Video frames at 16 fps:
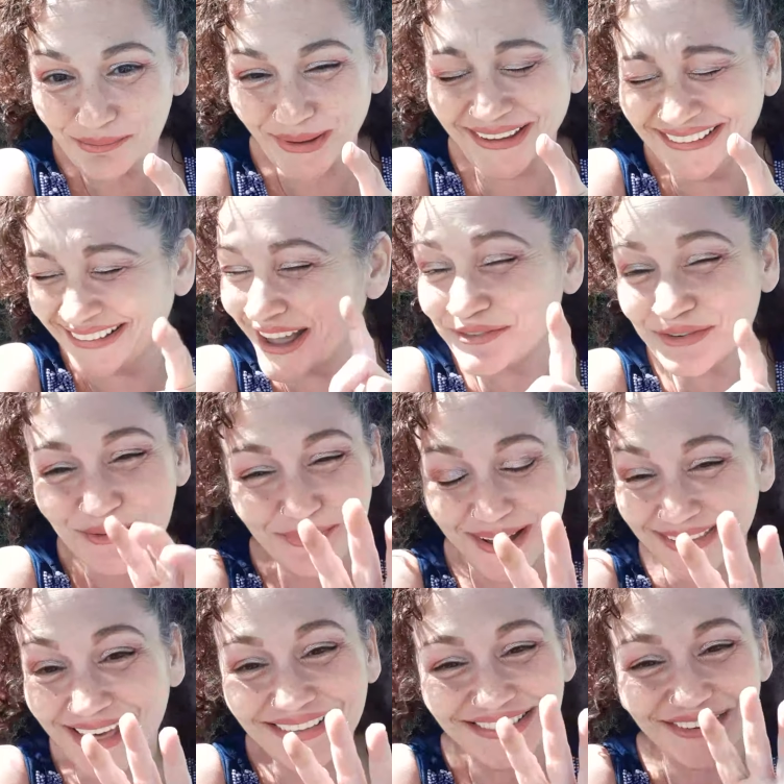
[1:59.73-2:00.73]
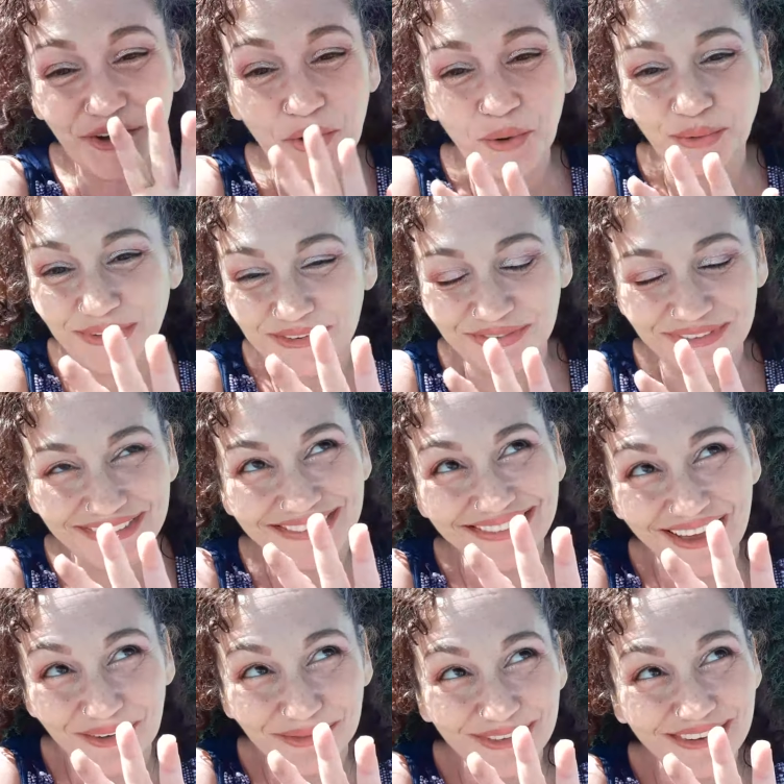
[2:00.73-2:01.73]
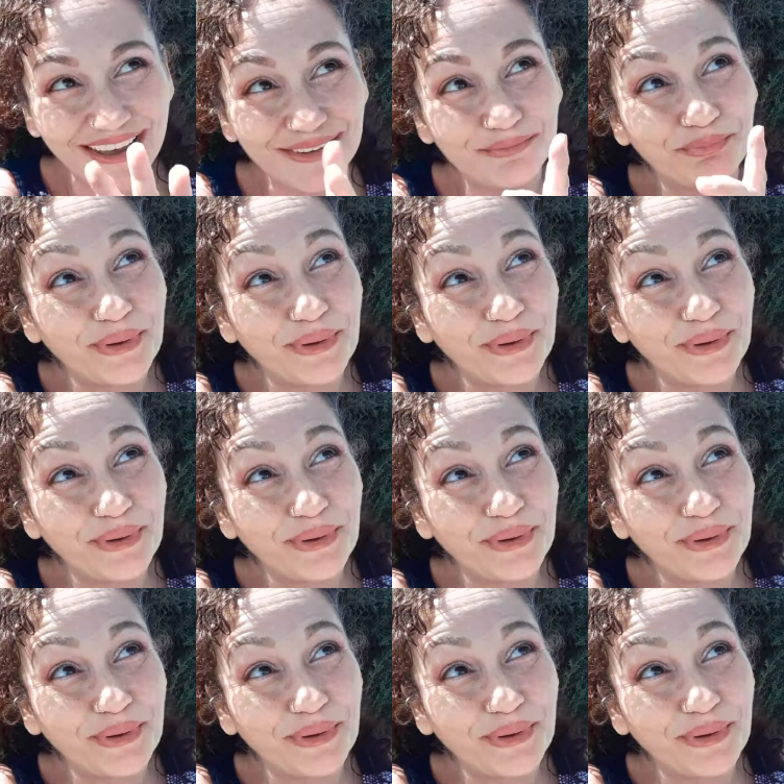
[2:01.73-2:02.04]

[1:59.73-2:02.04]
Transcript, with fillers: but never mind, that's a whole different subject.